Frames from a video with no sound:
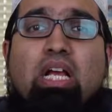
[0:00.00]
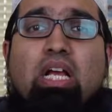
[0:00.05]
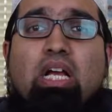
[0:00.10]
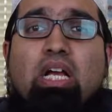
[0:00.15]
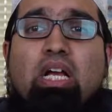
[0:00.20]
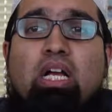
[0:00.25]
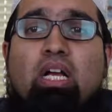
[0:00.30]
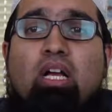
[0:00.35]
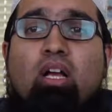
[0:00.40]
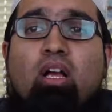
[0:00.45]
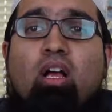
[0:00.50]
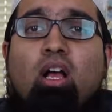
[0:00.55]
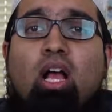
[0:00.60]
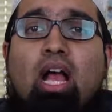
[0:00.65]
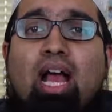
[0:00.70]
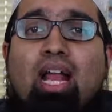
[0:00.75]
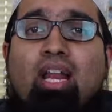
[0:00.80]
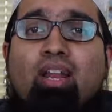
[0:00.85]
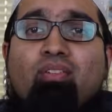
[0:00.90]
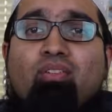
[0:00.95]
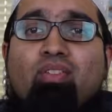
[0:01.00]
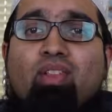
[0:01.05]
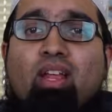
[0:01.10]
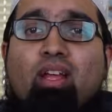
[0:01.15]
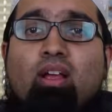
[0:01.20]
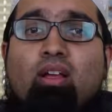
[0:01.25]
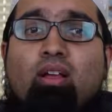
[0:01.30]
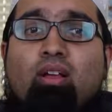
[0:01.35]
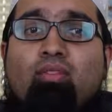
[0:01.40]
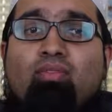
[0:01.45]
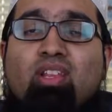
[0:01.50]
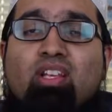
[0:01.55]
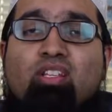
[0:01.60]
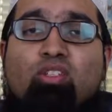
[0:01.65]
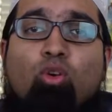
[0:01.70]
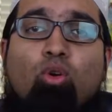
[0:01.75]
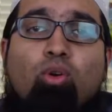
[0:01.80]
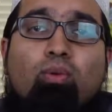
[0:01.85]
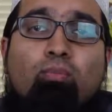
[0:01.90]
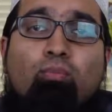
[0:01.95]
and if there's
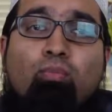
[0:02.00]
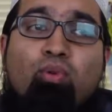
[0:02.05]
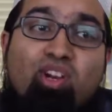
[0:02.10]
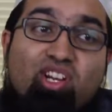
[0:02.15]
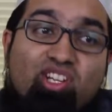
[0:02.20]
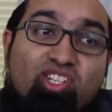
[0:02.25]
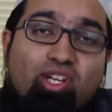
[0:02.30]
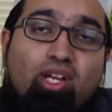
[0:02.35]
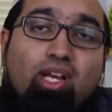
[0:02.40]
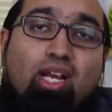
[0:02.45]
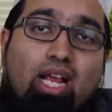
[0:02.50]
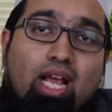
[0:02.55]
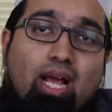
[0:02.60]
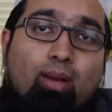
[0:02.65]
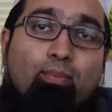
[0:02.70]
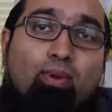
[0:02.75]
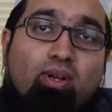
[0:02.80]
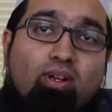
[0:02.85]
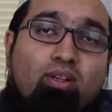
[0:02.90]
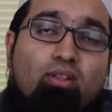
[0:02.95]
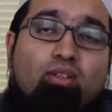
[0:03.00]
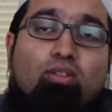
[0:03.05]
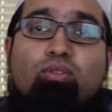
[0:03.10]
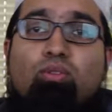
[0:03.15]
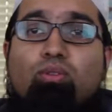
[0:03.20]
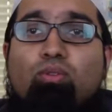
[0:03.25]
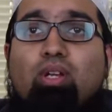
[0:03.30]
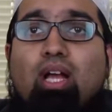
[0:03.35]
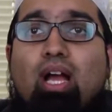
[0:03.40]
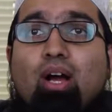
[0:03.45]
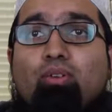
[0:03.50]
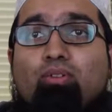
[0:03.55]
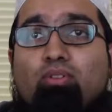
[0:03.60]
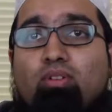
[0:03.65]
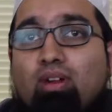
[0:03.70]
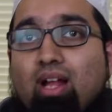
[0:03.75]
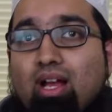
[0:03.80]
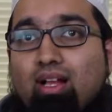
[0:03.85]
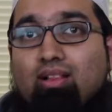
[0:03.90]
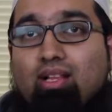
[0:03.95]
no bridging capital to
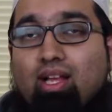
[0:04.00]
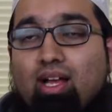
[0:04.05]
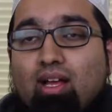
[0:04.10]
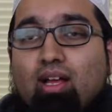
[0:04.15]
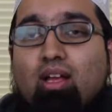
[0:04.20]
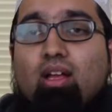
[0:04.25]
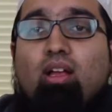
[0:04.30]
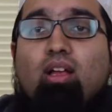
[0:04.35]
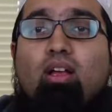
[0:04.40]
counteract that,